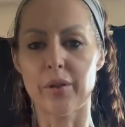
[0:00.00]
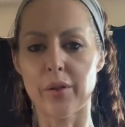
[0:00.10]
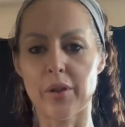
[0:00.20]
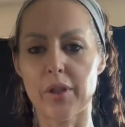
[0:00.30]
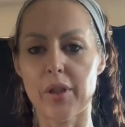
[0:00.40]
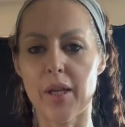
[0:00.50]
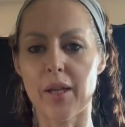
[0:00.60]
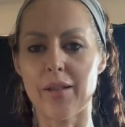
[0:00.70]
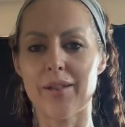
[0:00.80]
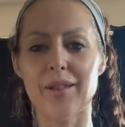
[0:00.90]
who don't
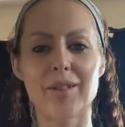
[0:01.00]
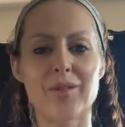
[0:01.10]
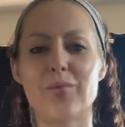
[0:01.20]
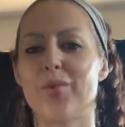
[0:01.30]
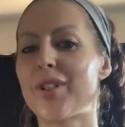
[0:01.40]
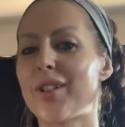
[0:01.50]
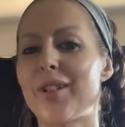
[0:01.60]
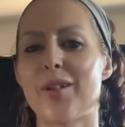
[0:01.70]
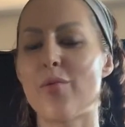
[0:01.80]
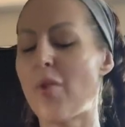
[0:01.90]
understand, just
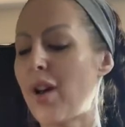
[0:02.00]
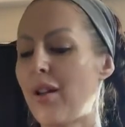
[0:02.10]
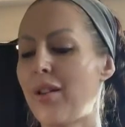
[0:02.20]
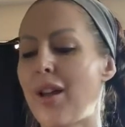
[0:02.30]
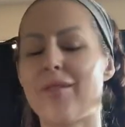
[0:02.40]
wishing them well,